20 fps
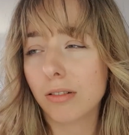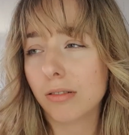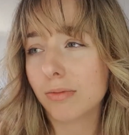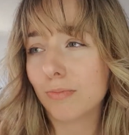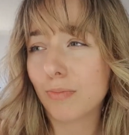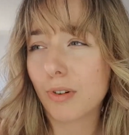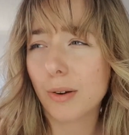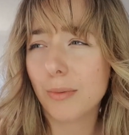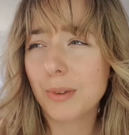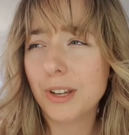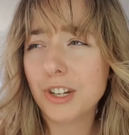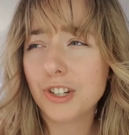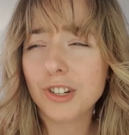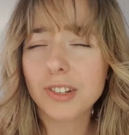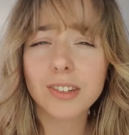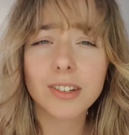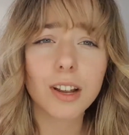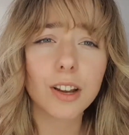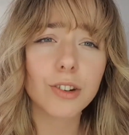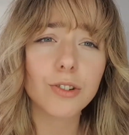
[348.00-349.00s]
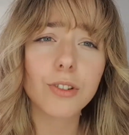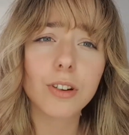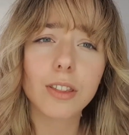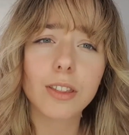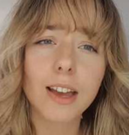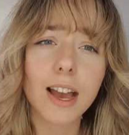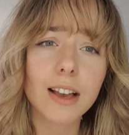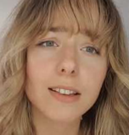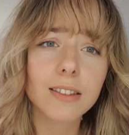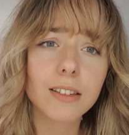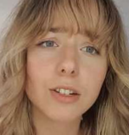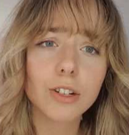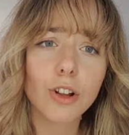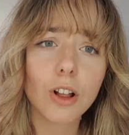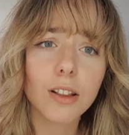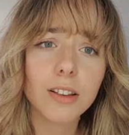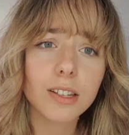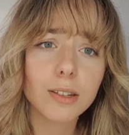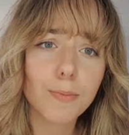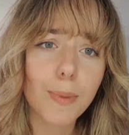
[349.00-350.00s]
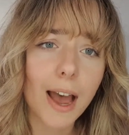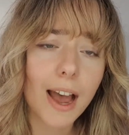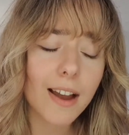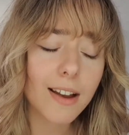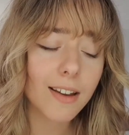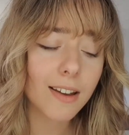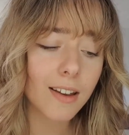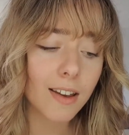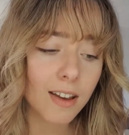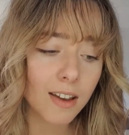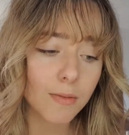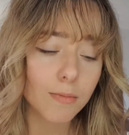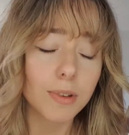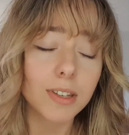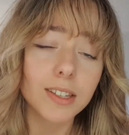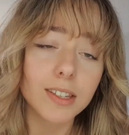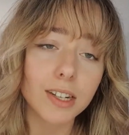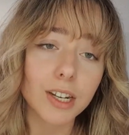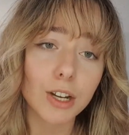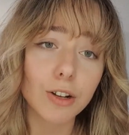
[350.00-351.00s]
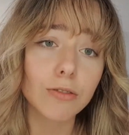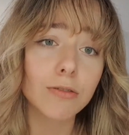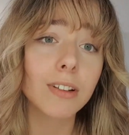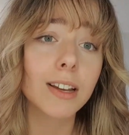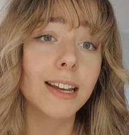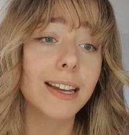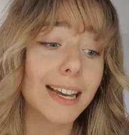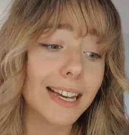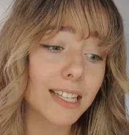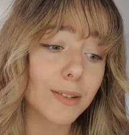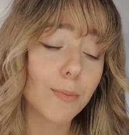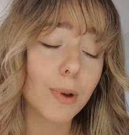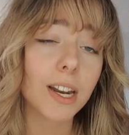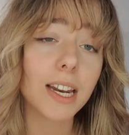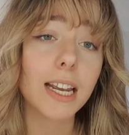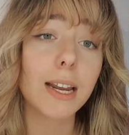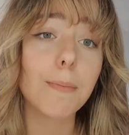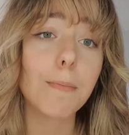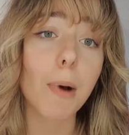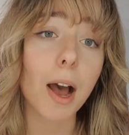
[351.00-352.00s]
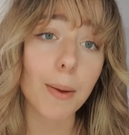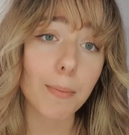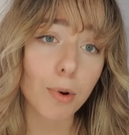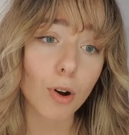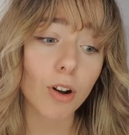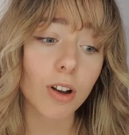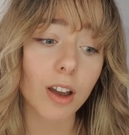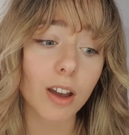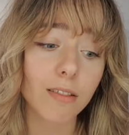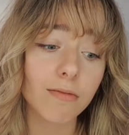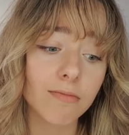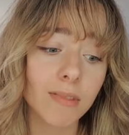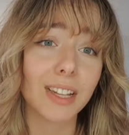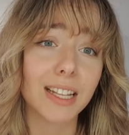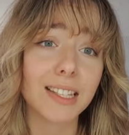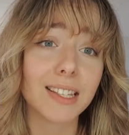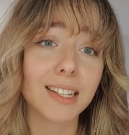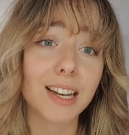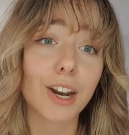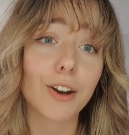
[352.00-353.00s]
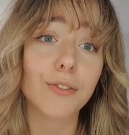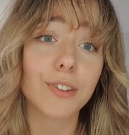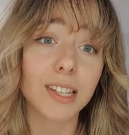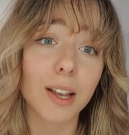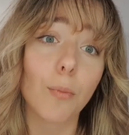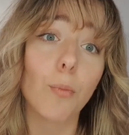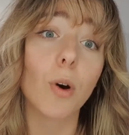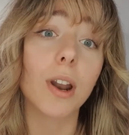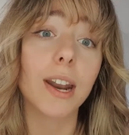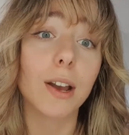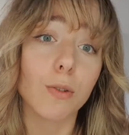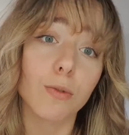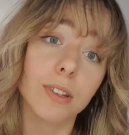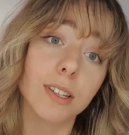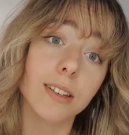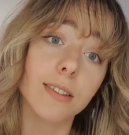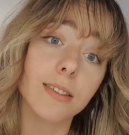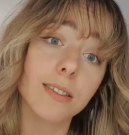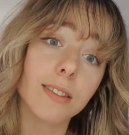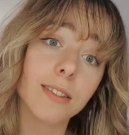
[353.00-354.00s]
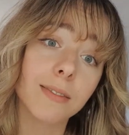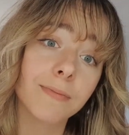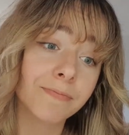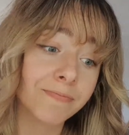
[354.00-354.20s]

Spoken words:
probably just under $1,000 back. But still, it's money in my pocket instead of someone else's.